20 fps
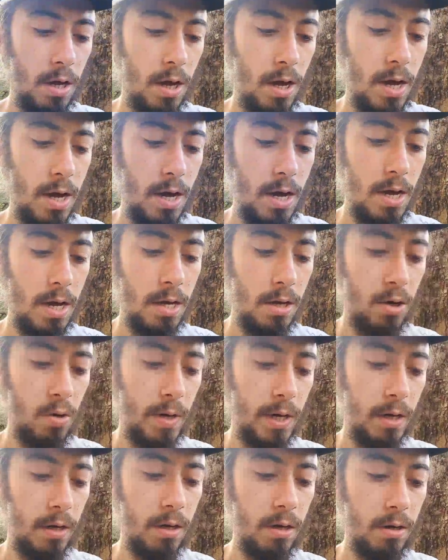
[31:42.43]
a
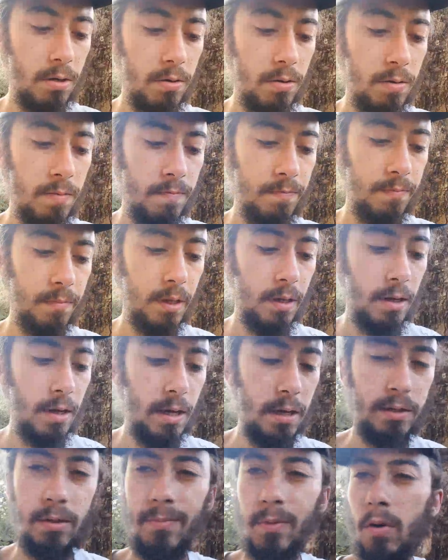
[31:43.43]
quick go,
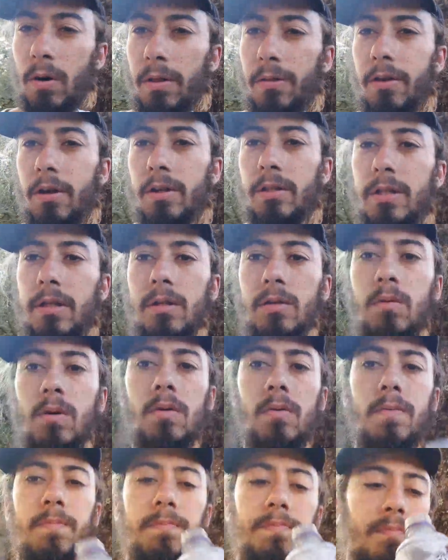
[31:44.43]
as I'm quite thirsty as
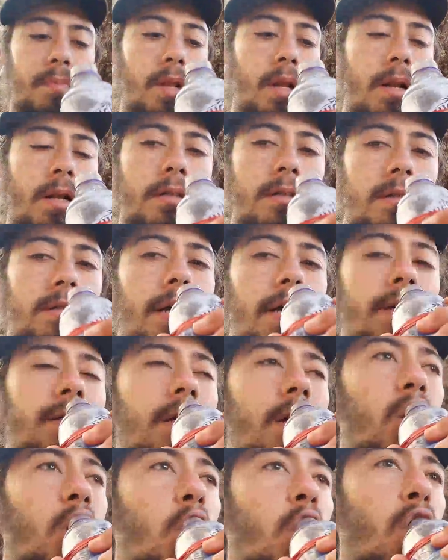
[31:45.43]
well. Let's taste it.